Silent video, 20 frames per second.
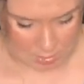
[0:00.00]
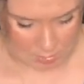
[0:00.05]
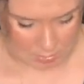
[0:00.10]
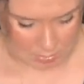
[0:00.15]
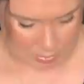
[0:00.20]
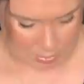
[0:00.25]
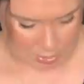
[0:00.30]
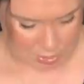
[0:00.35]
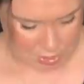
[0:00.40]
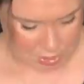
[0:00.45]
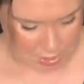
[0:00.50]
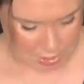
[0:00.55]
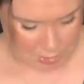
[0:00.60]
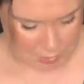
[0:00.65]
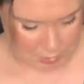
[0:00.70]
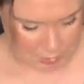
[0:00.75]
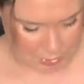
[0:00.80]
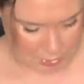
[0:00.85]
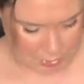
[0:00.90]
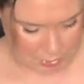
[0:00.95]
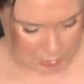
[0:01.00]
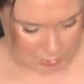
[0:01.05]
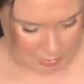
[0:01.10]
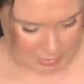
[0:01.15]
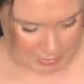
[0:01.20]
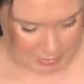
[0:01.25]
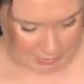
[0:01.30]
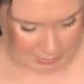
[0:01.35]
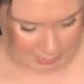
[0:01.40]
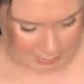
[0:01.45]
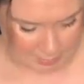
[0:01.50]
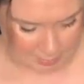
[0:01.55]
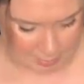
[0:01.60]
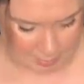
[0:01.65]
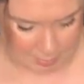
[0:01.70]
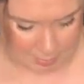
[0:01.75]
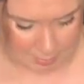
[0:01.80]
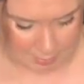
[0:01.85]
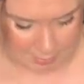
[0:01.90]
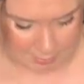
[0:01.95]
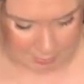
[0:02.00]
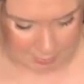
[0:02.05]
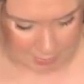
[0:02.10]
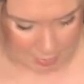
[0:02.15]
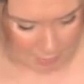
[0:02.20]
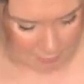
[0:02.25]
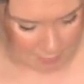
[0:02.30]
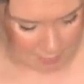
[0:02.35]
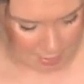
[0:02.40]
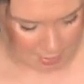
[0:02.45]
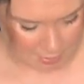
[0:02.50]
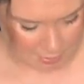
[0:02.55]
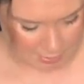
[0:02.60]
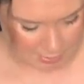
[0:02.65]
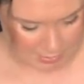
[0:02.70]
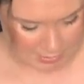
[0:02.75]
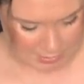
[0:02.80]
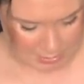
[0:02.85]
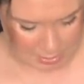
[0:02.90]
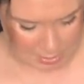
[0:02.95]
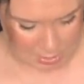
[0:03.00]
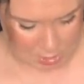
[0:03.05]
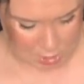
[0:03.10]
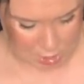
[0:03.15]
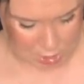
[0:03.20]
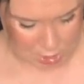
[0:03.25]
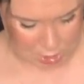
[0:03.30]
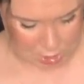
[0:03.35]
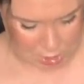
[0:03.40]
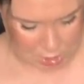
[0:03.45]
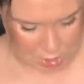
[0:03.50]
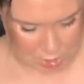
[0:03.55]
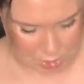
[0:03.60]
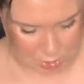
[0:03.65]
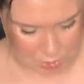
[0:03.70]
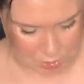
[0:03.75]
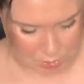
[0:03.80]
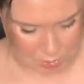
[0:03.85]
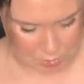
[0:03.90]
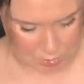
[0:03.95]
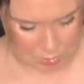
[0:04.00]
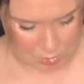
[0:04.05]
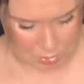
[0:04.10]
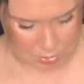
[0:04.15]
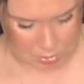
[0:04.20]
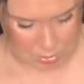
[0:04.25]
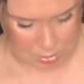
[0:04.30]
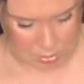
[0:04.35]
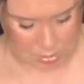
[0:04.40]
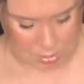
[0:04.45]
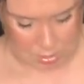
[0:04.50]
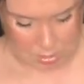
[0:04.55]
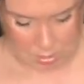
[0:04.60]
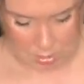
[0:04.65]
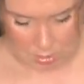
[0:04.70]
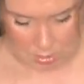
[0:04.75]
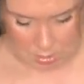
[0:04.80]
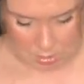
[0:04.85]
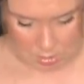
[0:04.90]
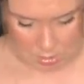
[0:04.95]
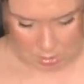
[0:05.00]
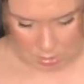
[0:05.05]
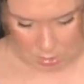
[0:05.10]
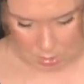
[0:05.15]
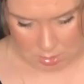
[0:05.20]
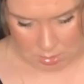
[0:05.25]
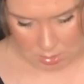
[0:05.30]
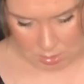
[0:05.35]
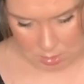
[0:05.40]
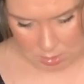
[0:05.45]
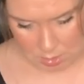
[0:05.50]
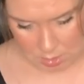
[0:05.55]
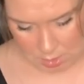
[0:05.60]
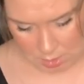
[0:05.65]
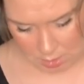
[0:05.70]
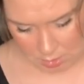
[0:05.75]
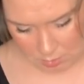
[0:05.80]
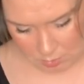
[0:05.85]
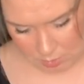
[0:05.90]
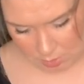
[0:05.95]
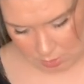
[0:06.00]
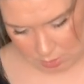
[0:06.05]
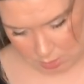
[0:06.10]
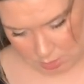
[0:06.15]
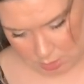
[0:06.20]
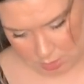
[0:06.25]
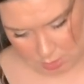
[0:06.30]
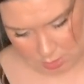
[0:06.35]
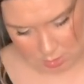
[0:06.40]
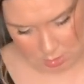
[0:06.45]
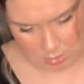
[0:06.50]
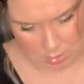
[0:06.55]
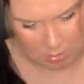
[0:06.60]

Okay, J. Crew Black Label, so not factory, size 2. This is cute. What is this?